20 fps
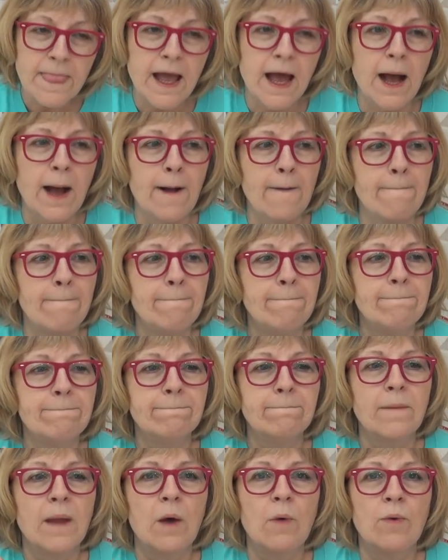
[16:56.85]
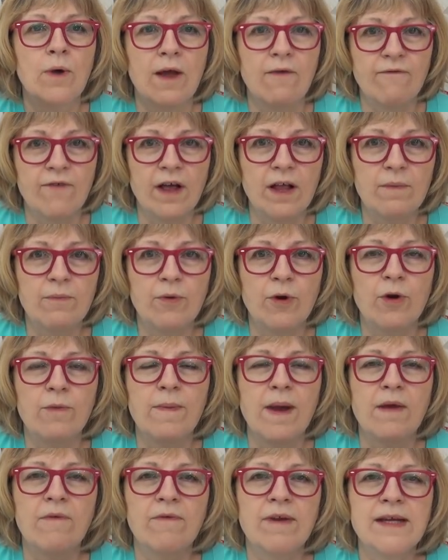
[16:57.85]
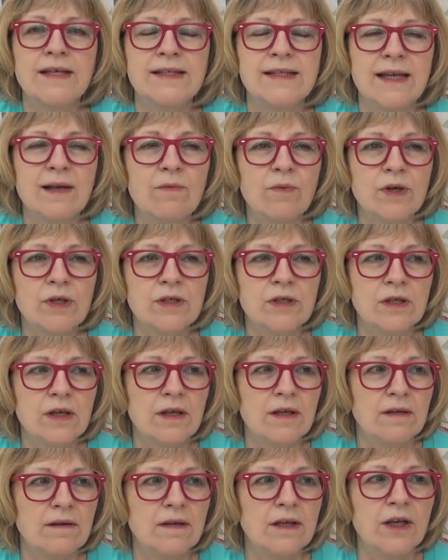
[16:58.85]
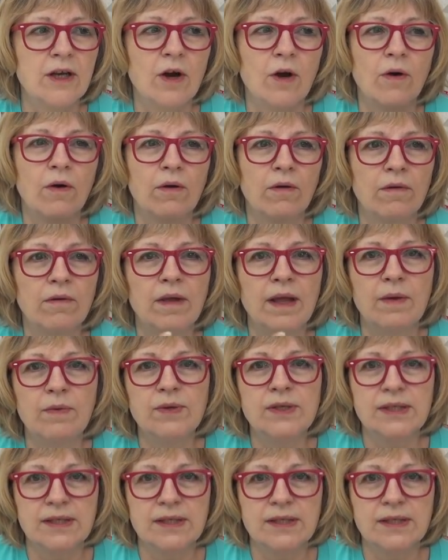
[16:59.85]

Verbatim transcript: Um, when I fell and broke my wrist, it was, you know, it was